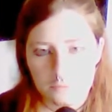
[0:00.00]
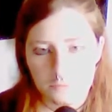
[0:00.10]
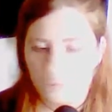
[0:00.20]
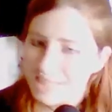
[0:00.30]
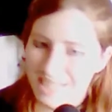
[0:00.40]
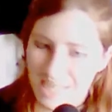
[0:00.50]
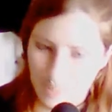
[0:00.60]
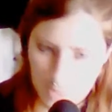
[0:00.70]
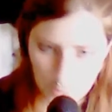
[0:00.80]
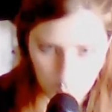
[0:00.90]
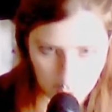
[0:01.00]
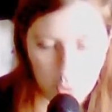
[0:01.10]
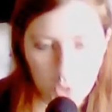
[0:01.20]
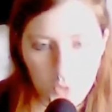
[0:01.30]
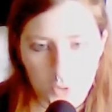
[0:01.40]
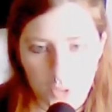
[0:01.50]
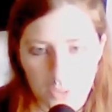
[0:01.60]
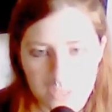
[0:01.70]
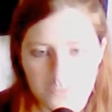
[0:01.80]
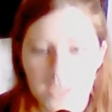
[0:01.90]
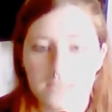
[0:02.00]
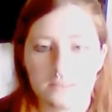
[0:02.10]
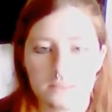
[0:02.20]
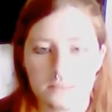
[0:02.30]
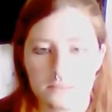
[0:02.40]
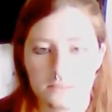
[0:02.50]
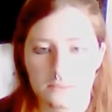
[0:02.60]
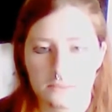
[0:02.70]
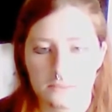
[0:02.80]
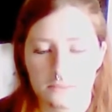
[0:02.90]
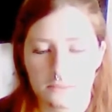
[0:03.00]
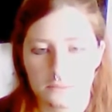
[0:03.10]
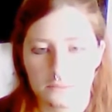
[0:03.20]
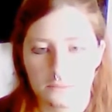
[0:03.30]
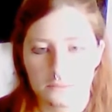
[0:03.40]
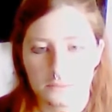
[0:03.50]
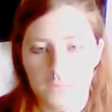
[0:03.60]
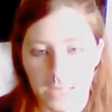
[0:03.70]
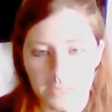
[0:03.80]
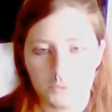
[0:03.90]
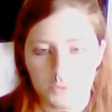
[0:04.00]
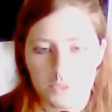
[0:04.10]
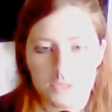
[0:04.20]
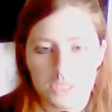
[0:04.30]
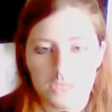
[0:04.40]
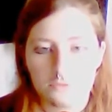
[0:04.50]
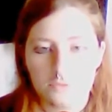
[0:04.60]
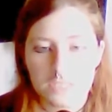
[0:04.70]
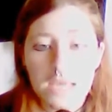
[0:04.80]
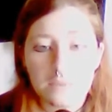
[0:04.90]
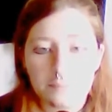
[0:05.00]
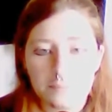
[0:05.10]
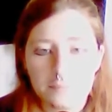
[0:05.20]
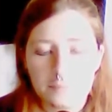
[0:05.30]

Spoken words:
When he came in with a burn on his face, Teddy would receive the same.